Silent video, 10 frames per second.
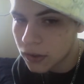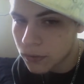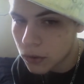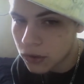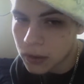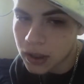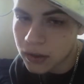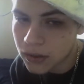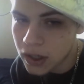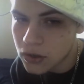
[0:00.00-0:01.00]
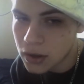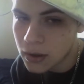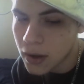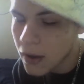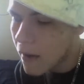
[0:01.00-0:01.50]
force them into extinction,
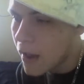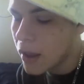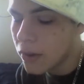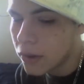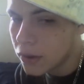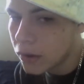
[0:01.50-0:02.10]
and then